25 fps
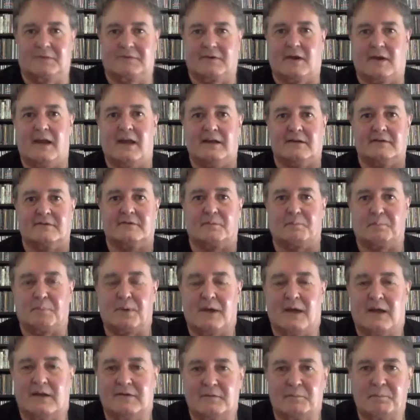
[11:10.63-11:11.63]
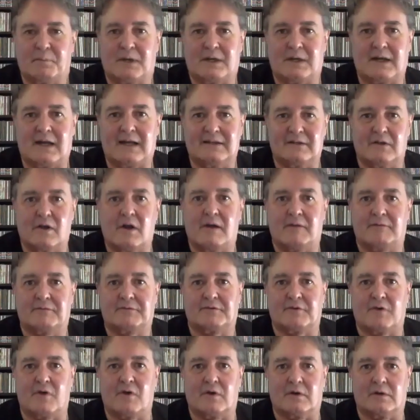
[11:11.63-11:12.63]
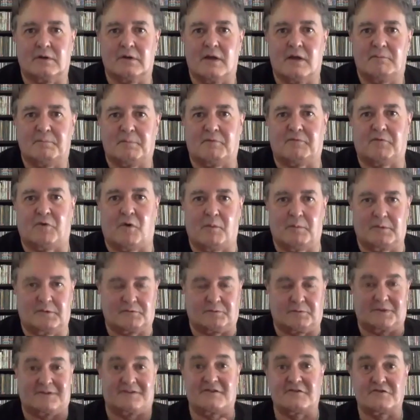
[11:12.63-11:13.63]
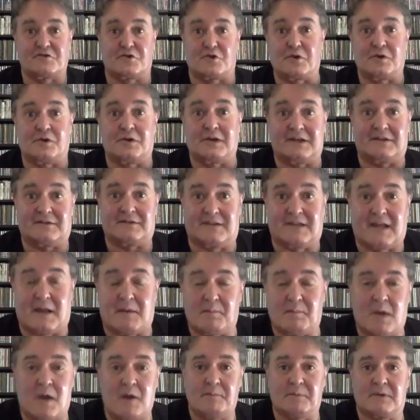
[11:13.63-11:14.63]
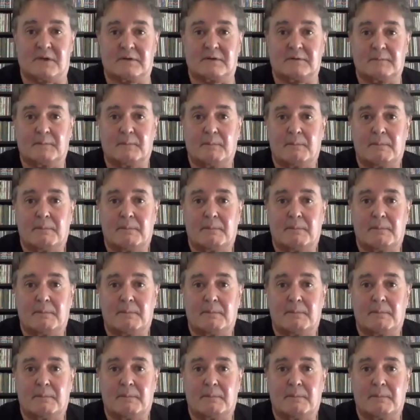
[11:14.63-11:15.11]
So how does it pick a live song, a live performance, which is unique to that moment?